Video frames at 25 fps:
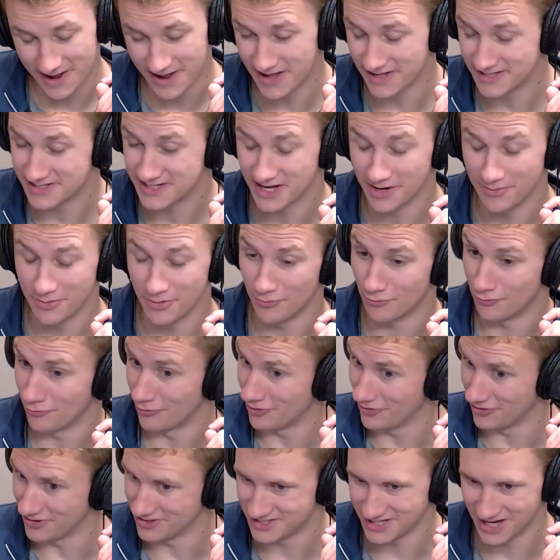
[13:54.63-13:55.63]
it's going to be
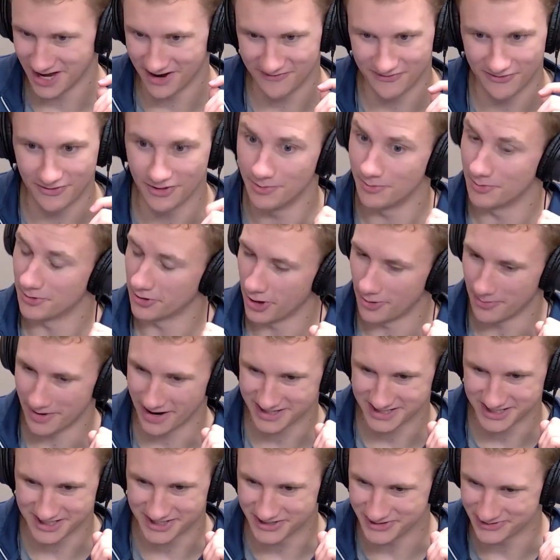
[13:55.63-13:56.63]
really tough for them to go
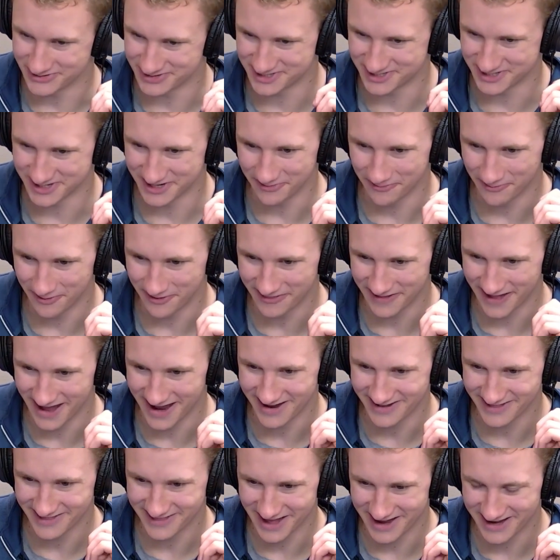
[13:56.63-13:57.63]
back to Houston and win that
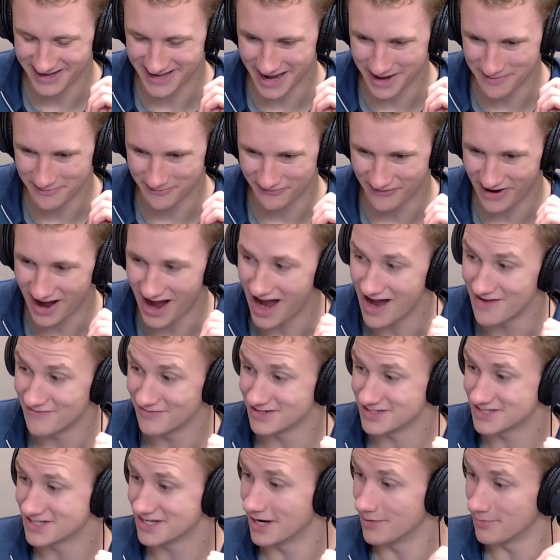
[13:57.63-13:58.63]
game five.
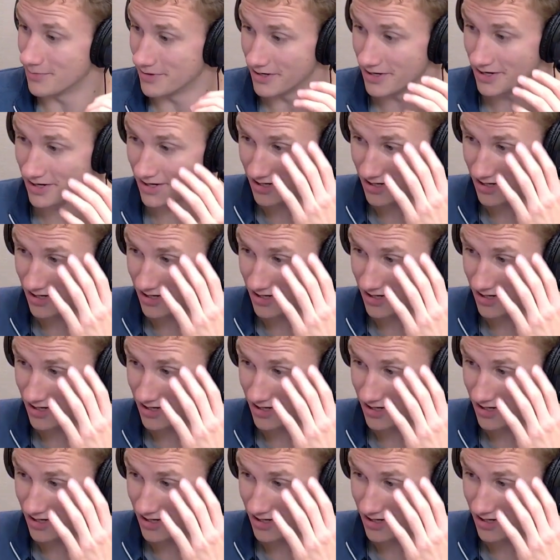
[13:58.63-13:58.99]
It's going to be,